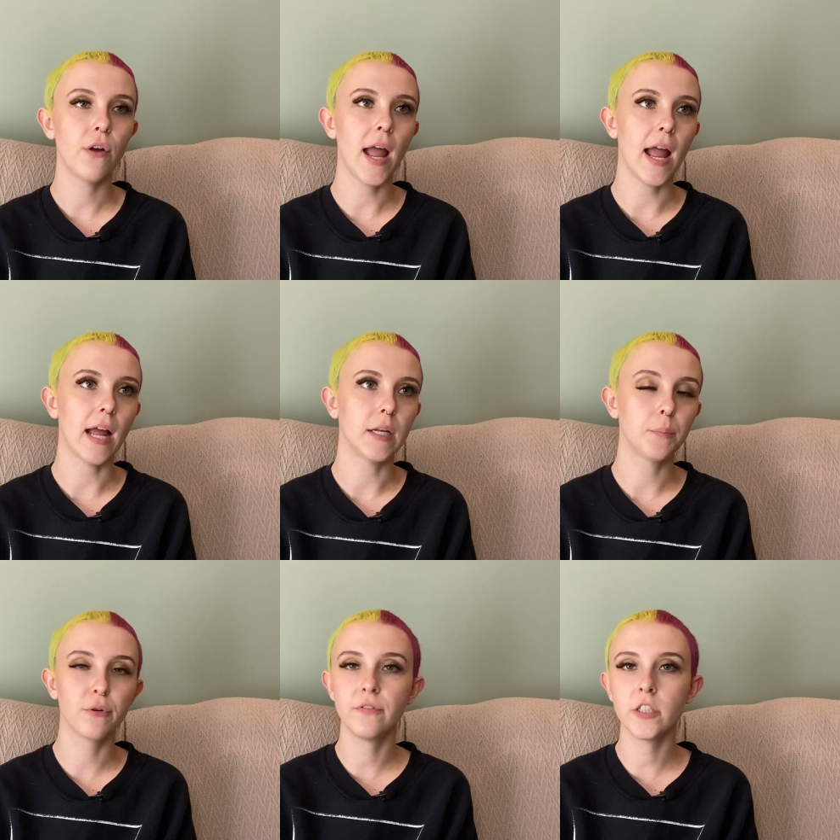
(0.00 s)
and
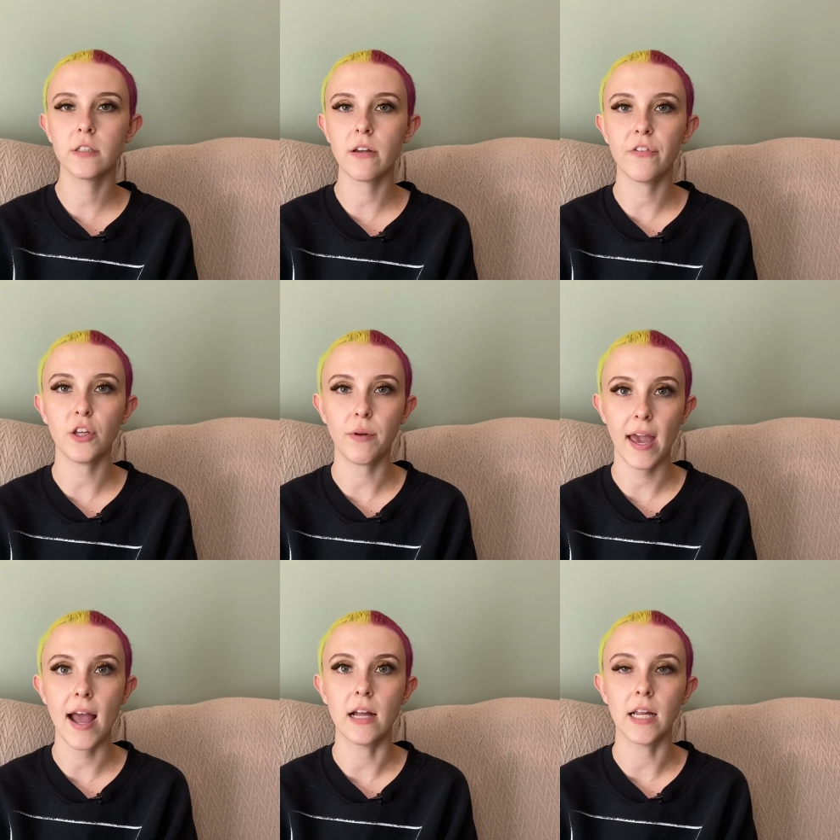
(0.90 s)
prove to yourself that you can,